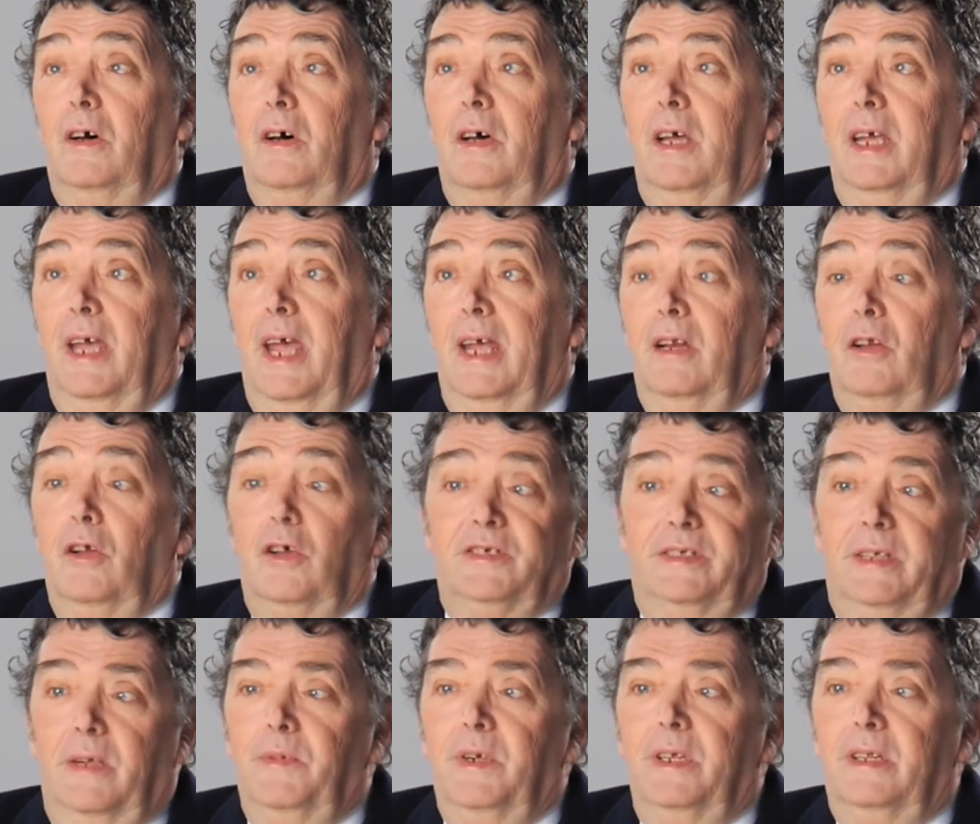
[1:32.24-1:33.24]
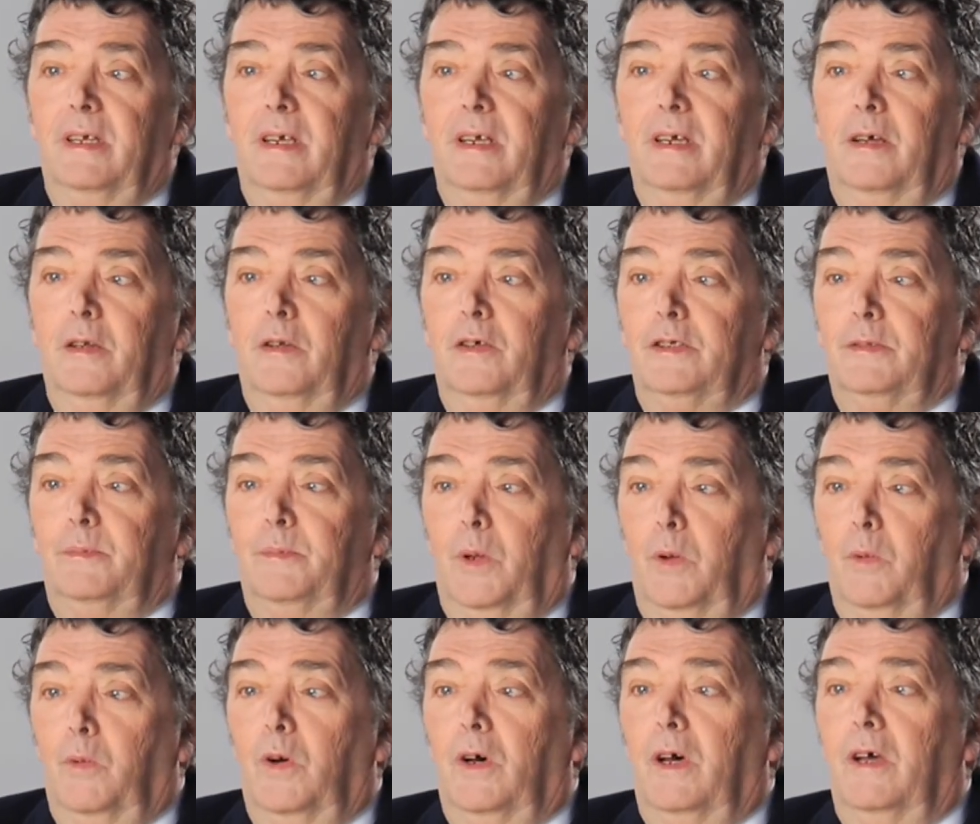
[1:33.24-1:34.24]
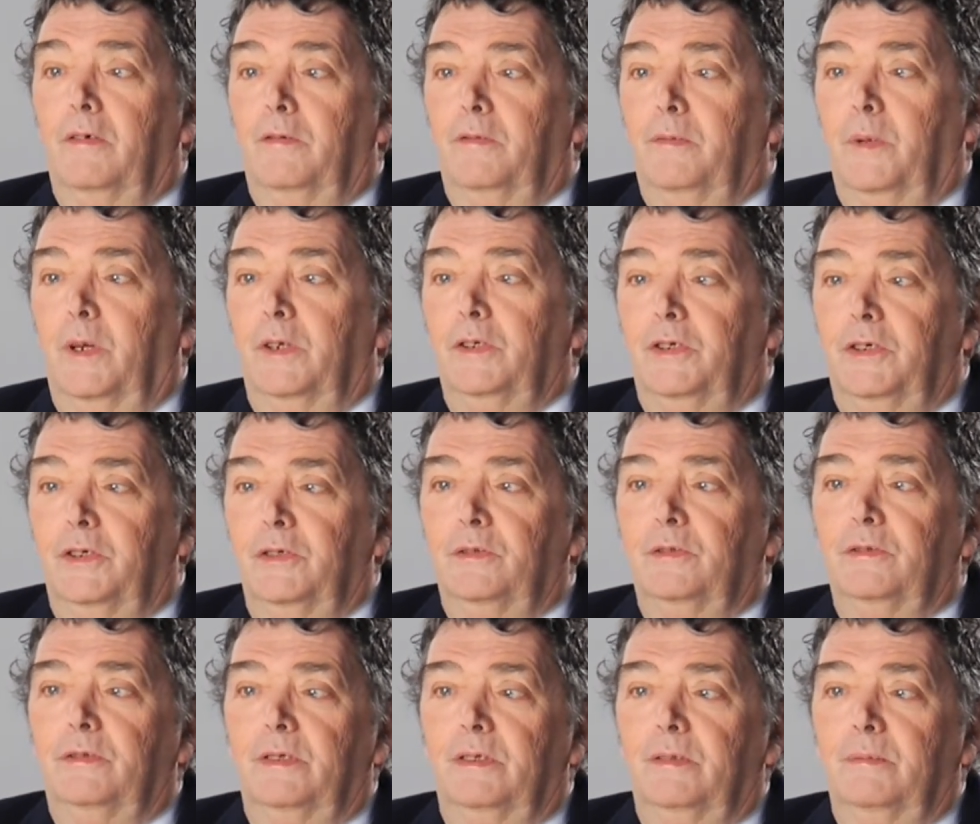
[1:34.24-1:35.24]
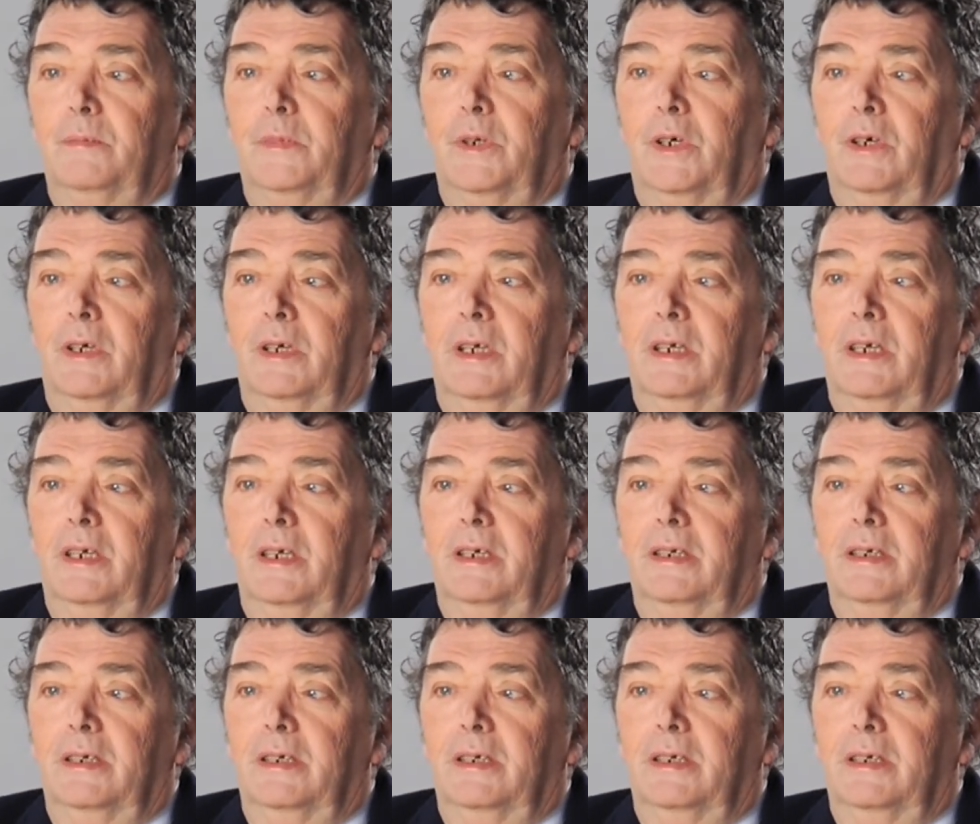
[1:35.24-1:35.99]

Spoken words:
I had lost everything. I'd lost my wife, my children, my